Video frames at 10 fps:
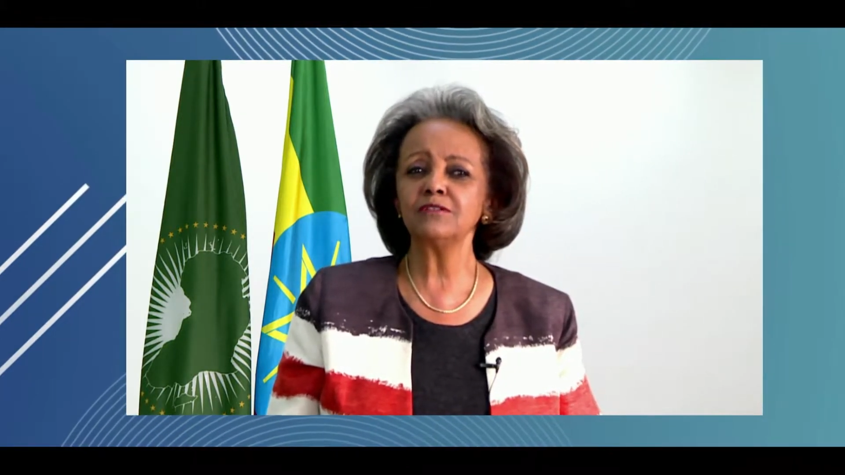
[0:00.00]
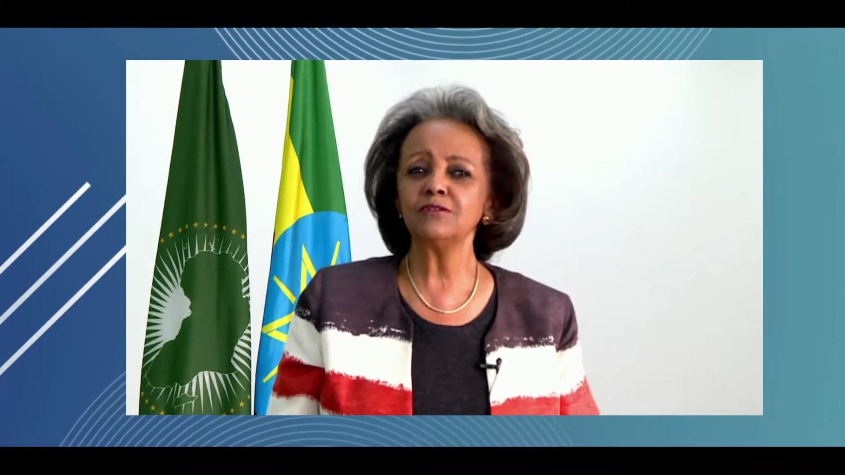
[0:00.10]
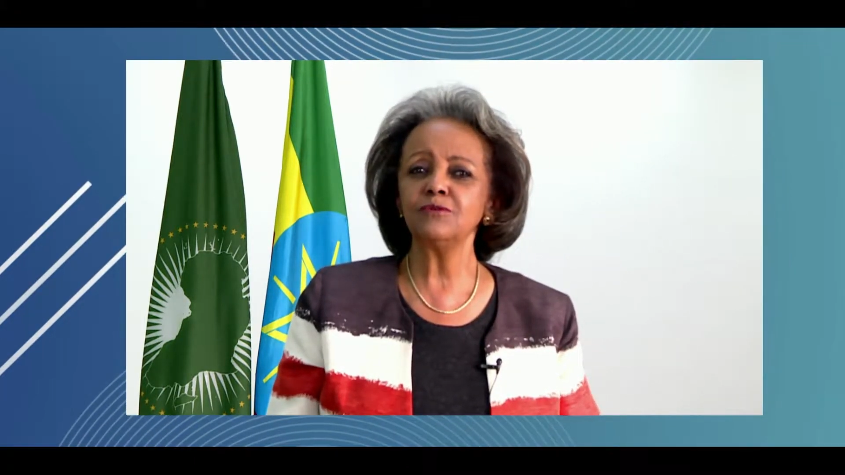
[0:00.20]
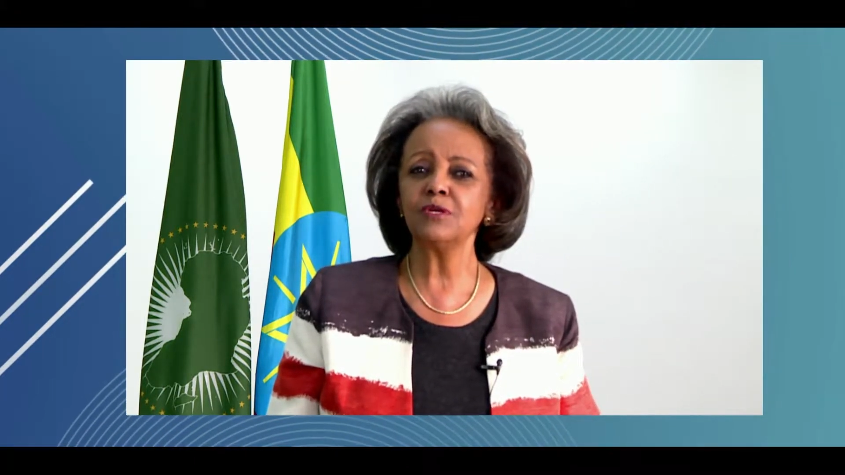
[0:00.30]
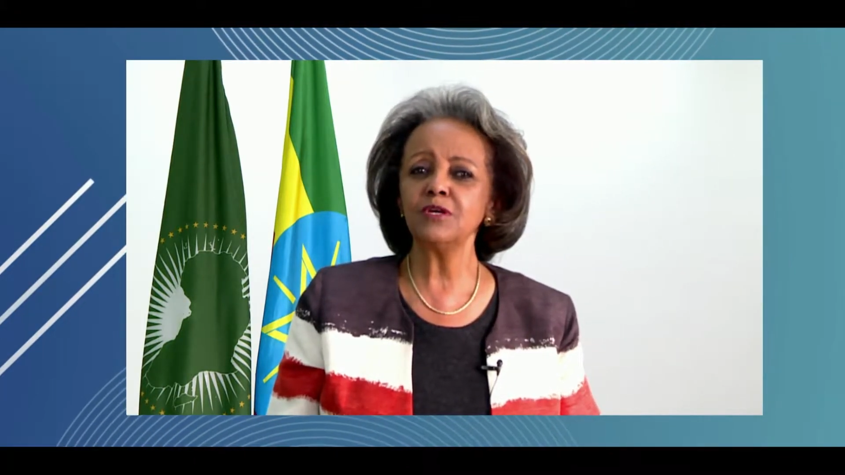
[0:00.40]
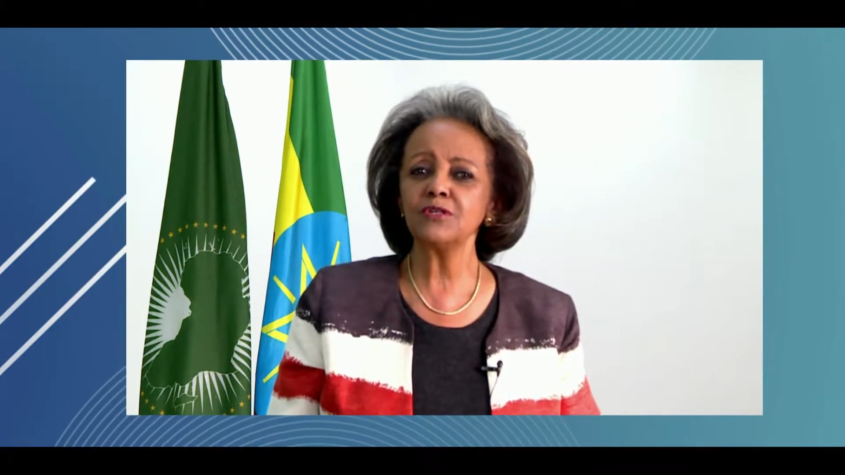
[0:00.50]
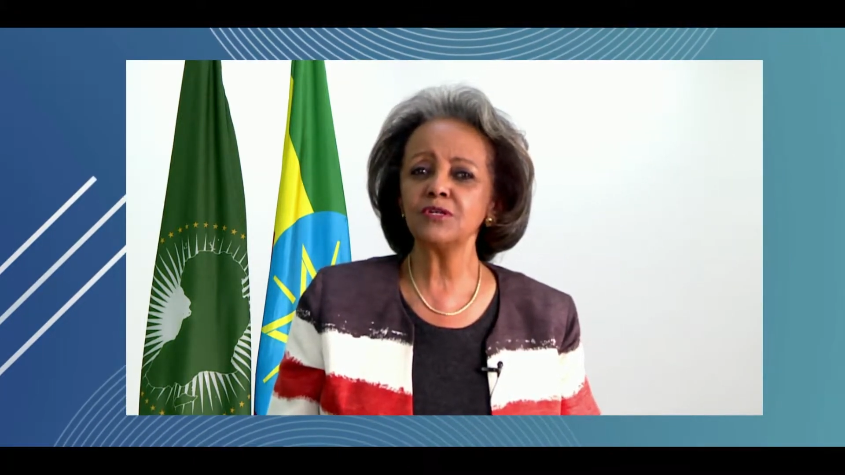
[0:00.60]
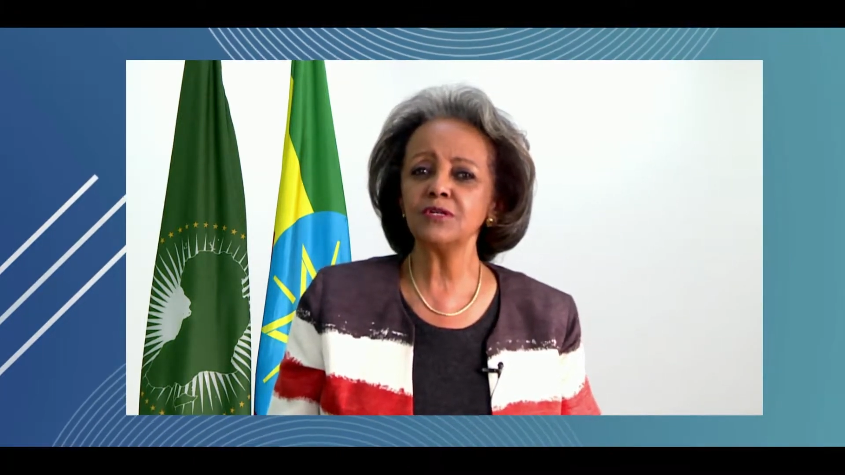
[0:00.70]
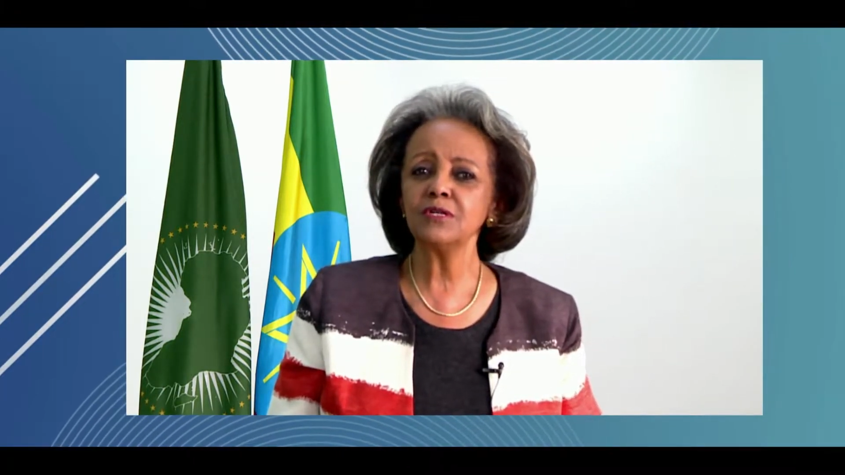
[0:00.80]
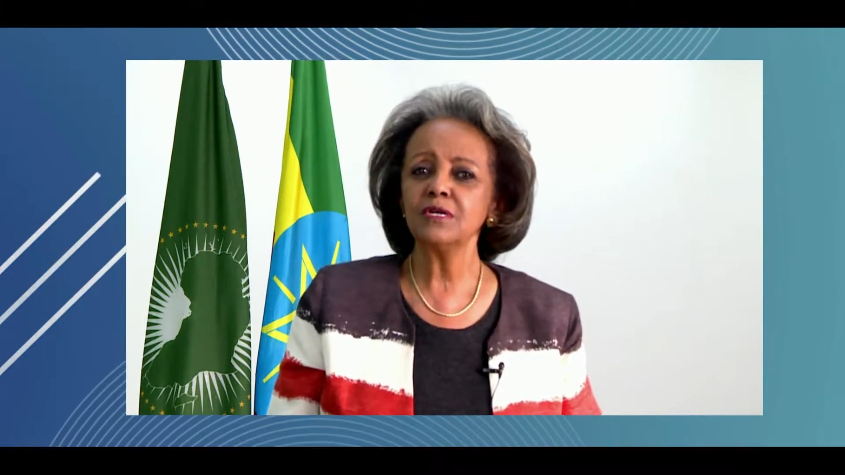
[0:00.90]

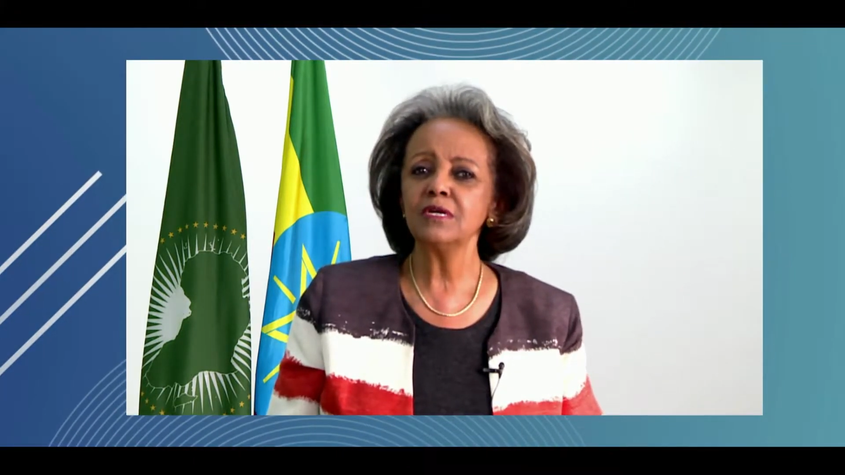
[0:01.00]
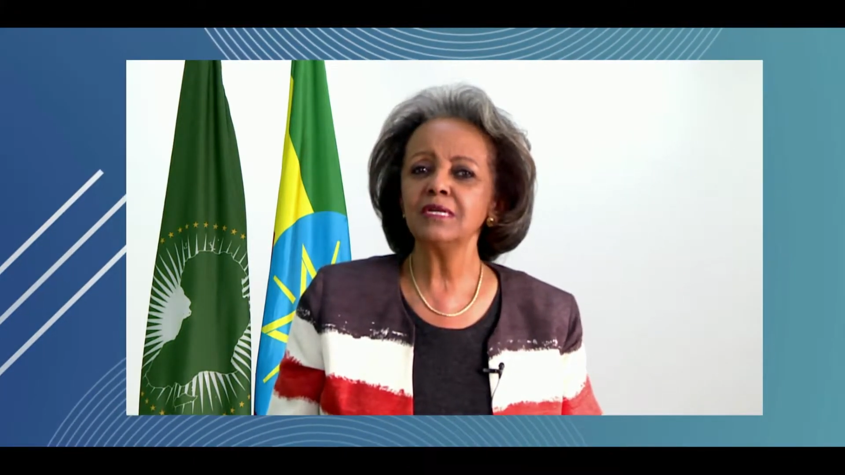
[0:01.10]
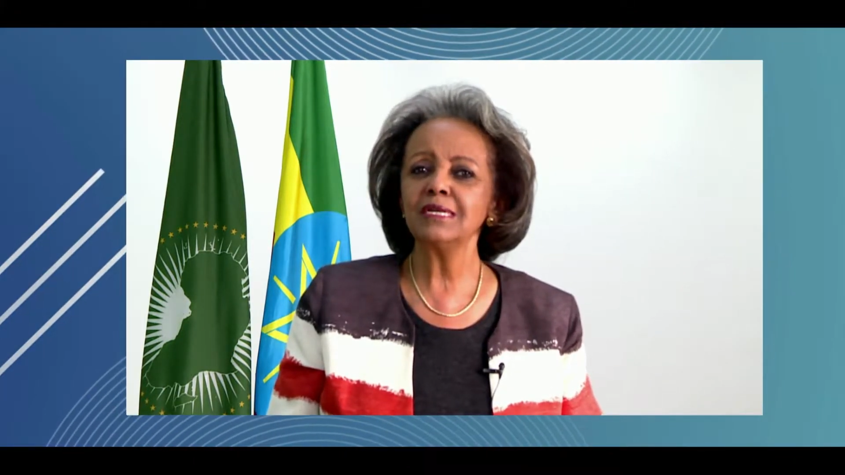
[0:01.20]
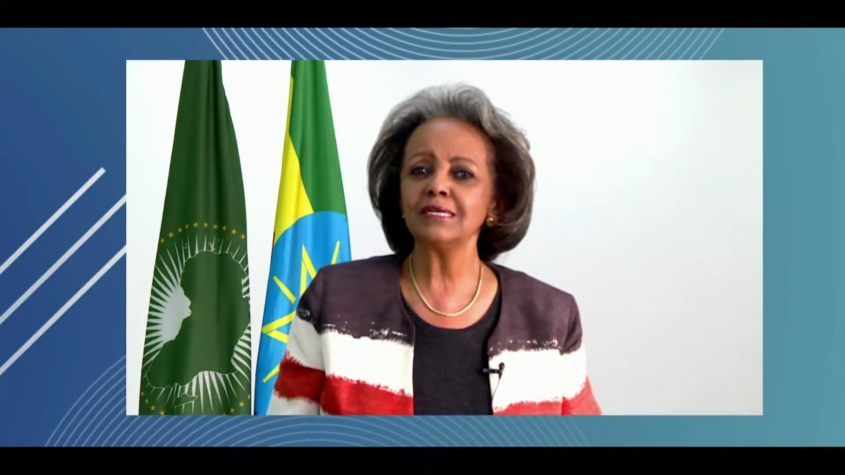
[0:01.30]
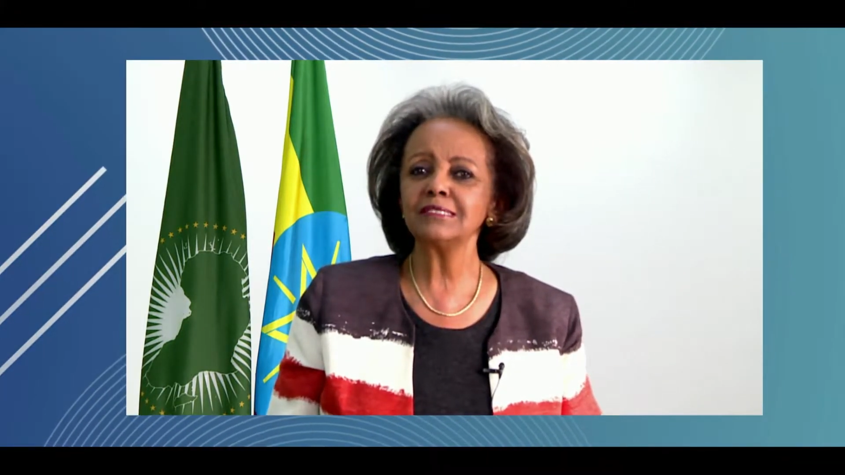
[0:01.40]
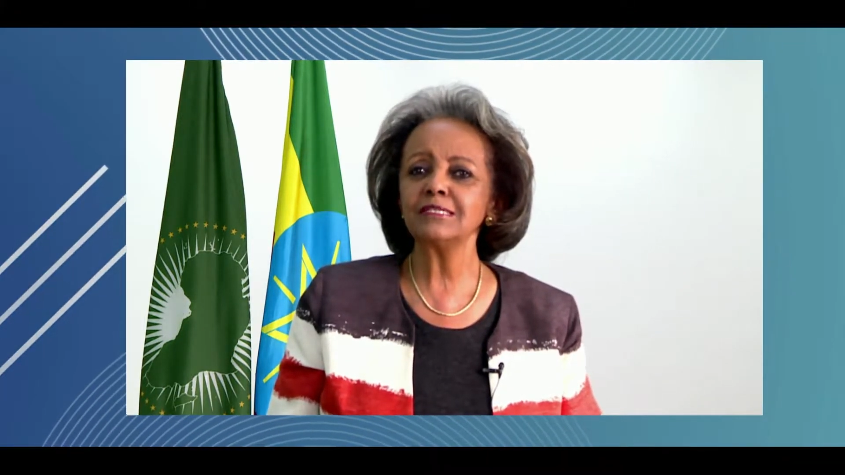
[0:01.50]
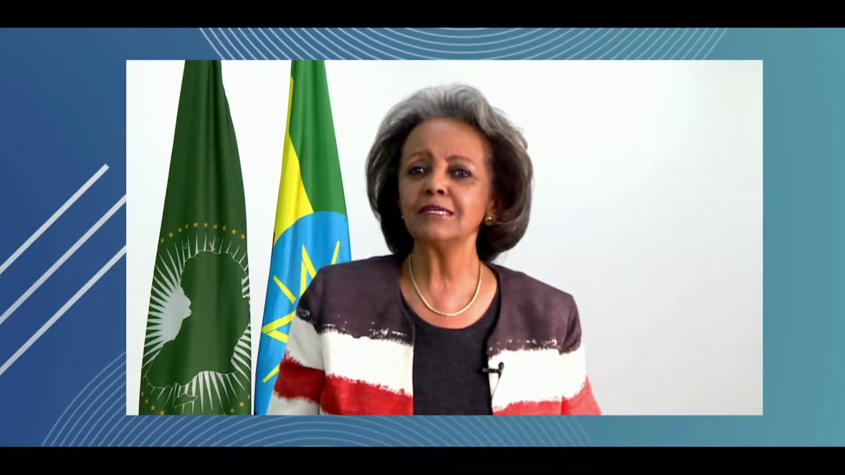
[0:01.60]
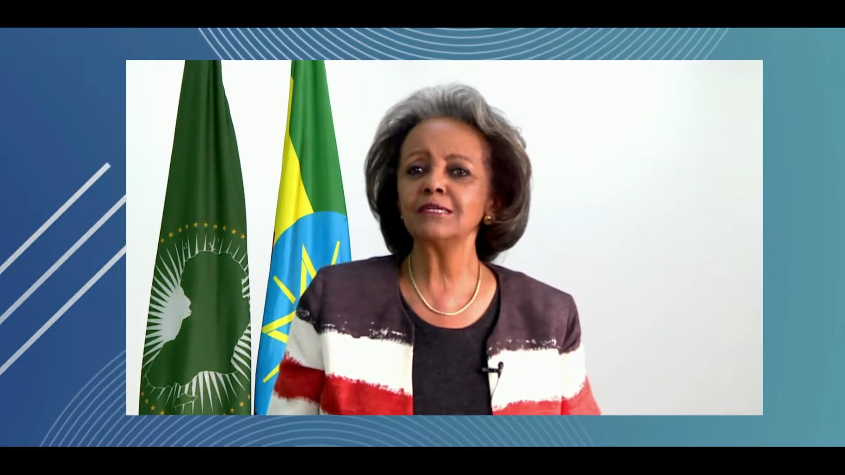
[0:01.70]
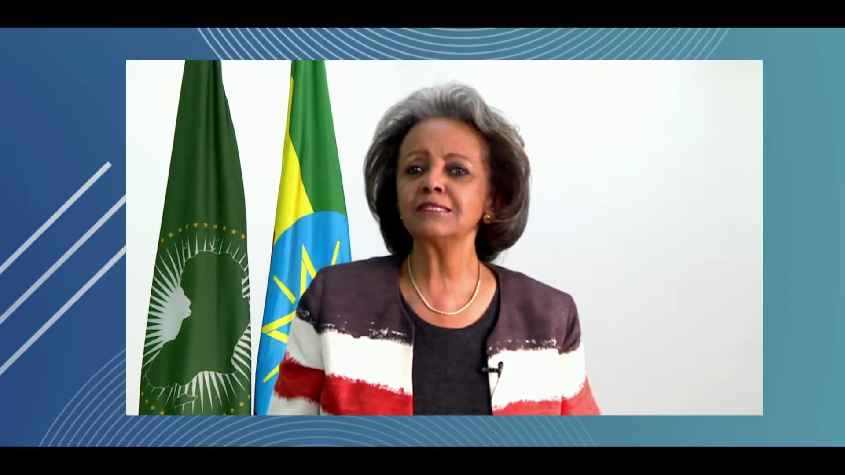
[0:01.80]
education does not